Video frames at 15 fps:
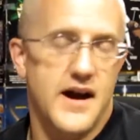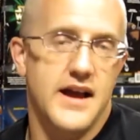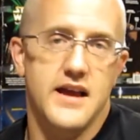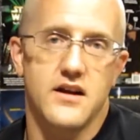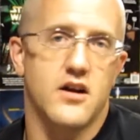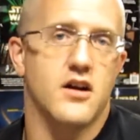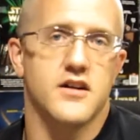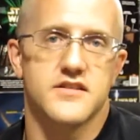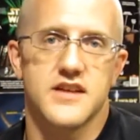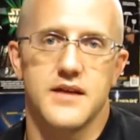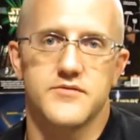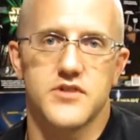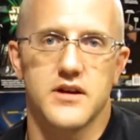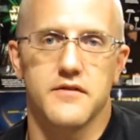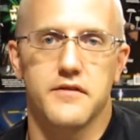had a hard
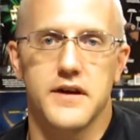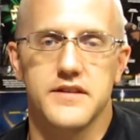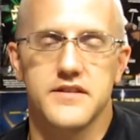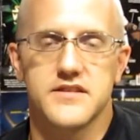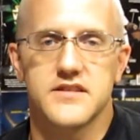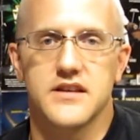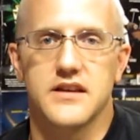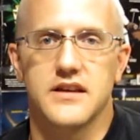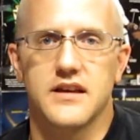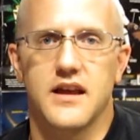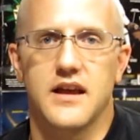time trying to find this thing,